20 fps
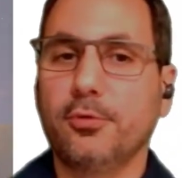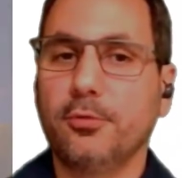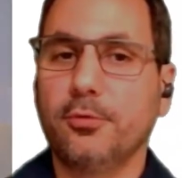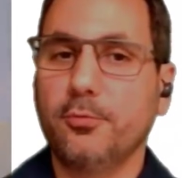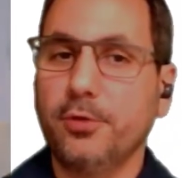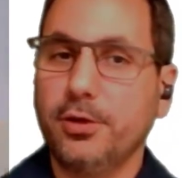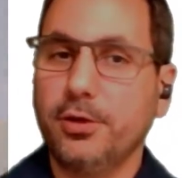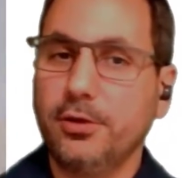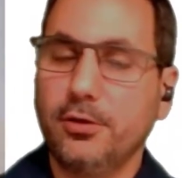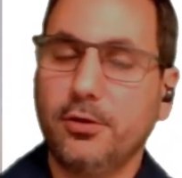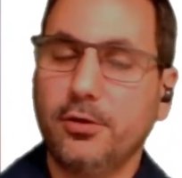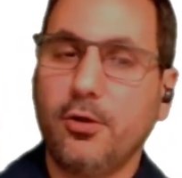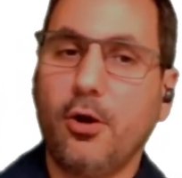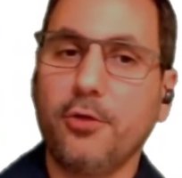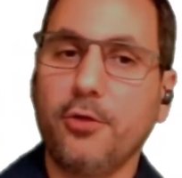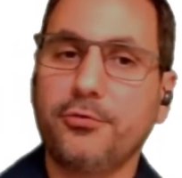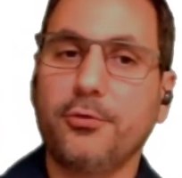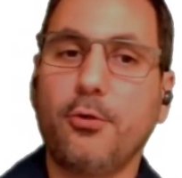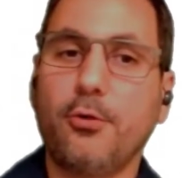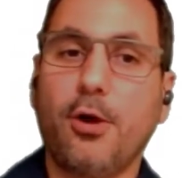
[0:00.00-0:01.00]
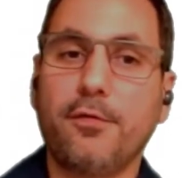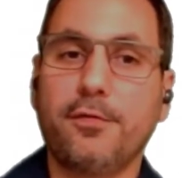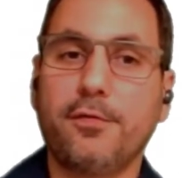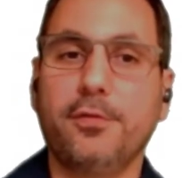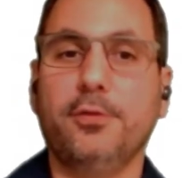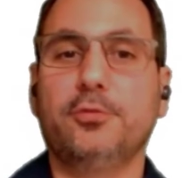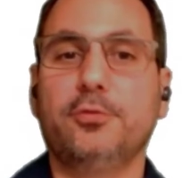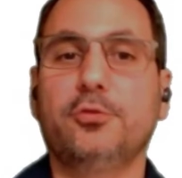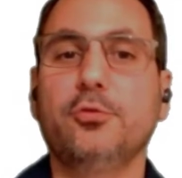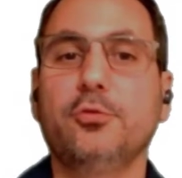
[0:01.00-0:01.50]
We also
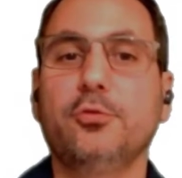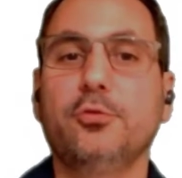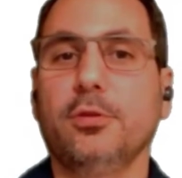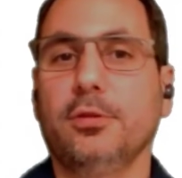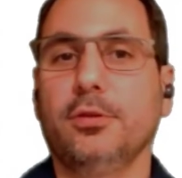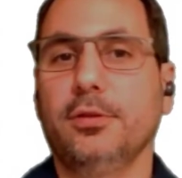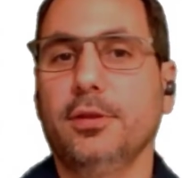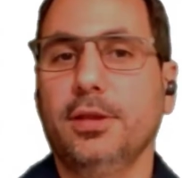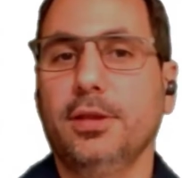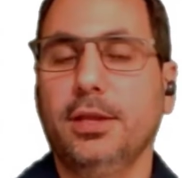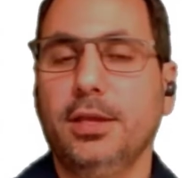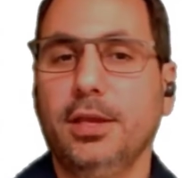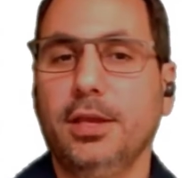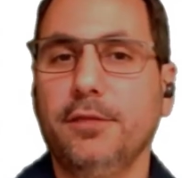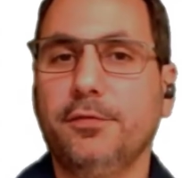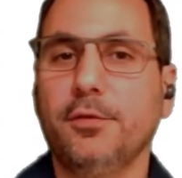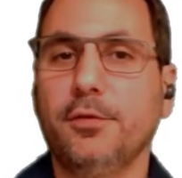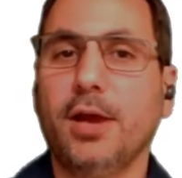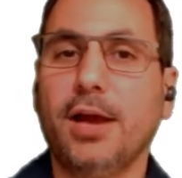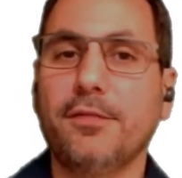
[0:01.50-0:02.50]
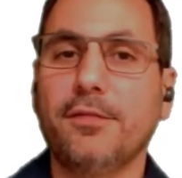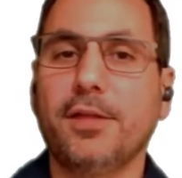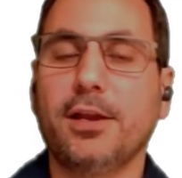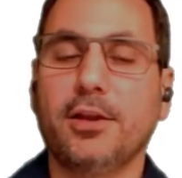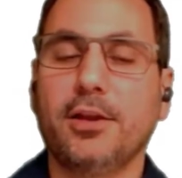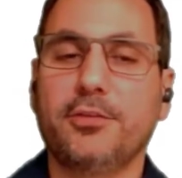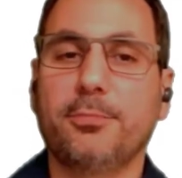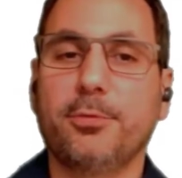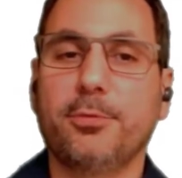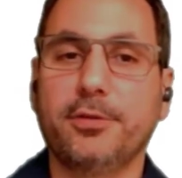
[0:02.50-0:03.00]
offer the tool if you have
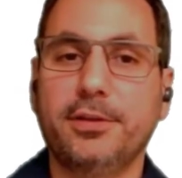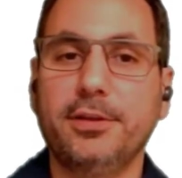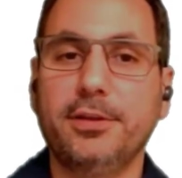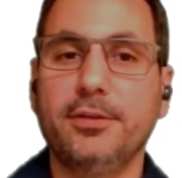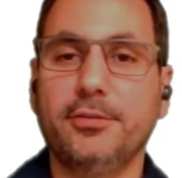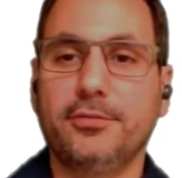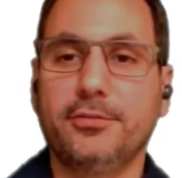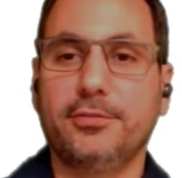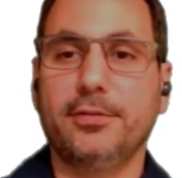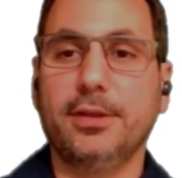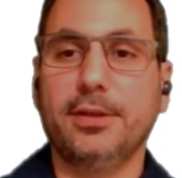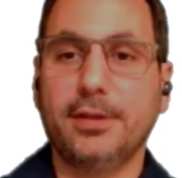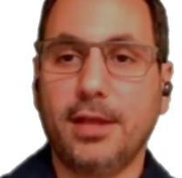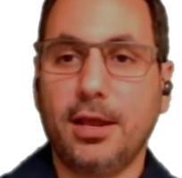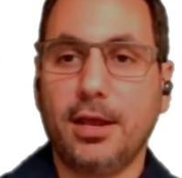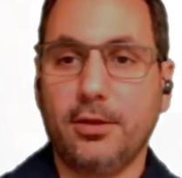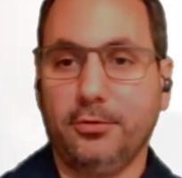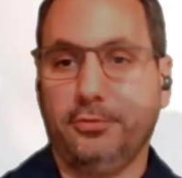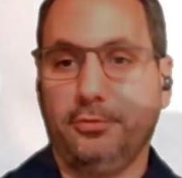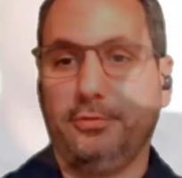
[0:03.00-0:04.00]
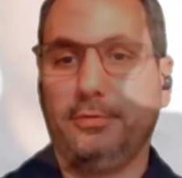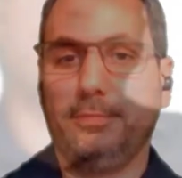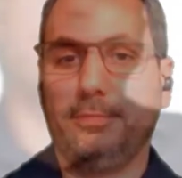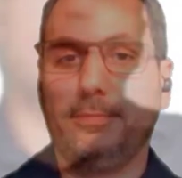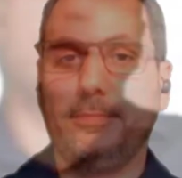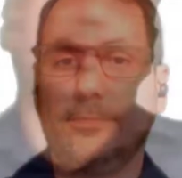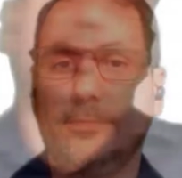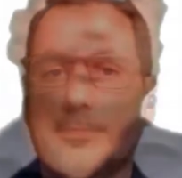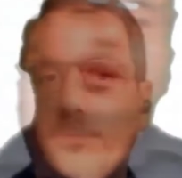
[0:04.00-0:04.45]
that expertise in-house.